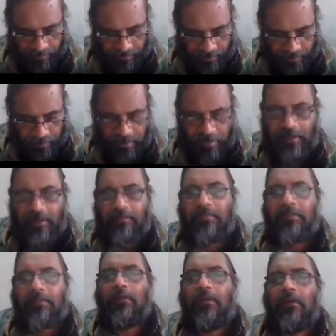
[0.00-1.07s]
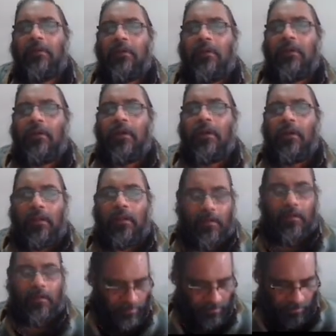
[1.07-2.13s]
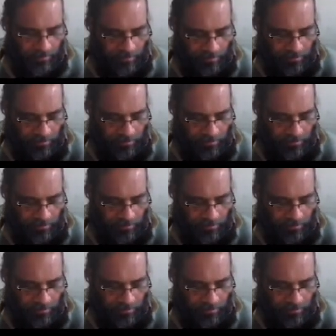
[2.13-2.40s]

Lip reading: parallelism, and other is the